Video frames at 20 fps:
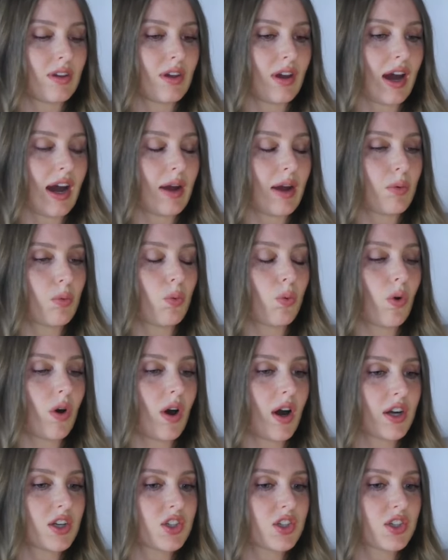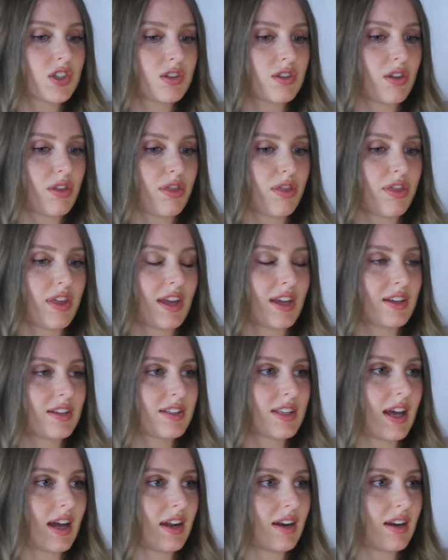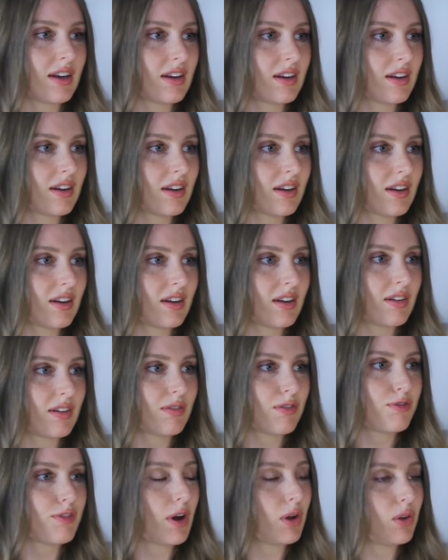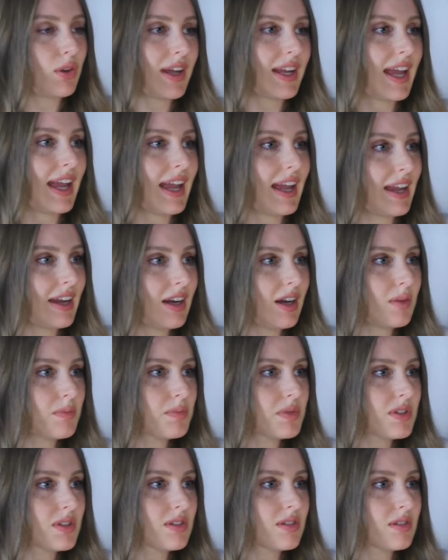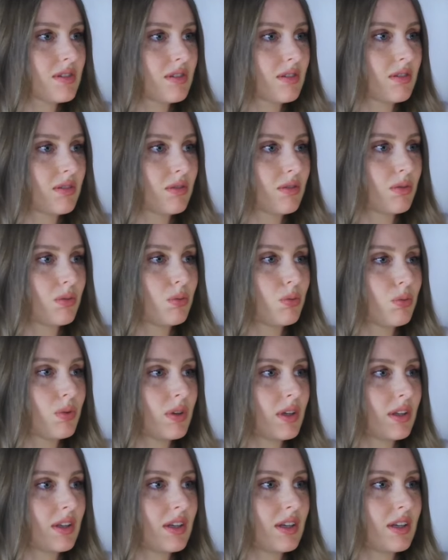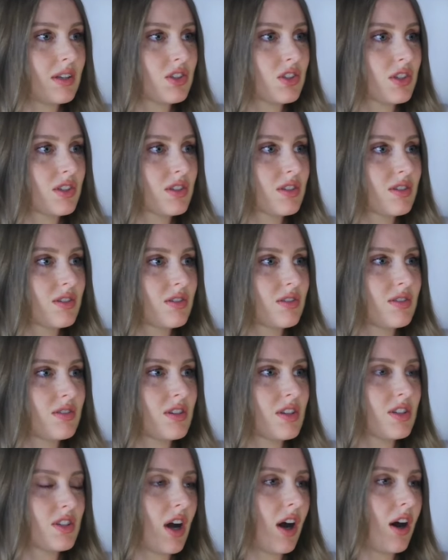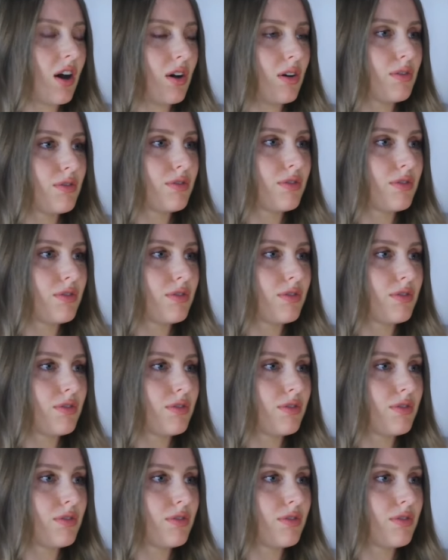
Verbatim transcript: I watched the things that felt like hangups really just dissolve.